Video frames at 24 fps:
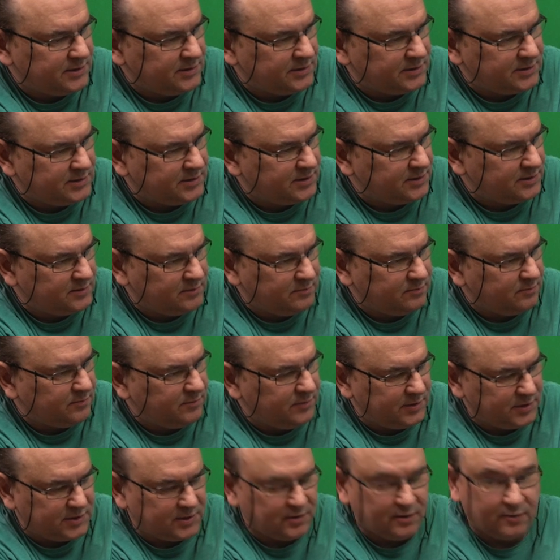it's
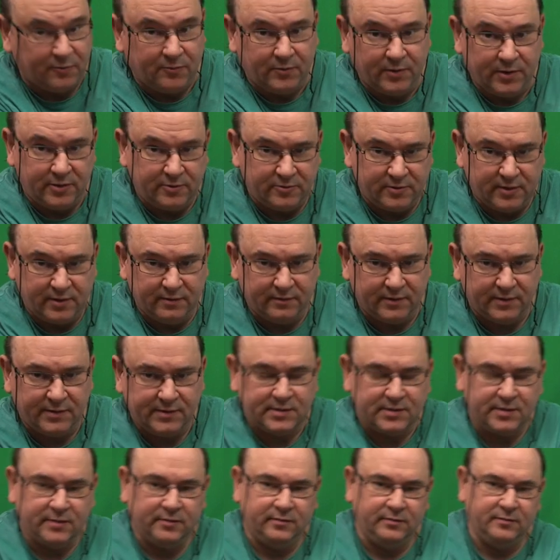software driven
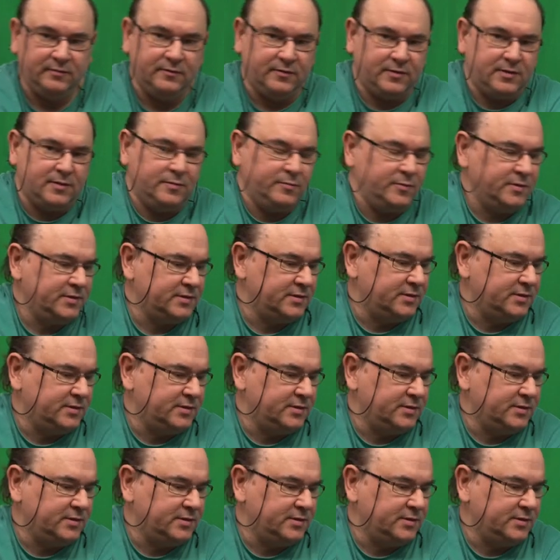this whole environment.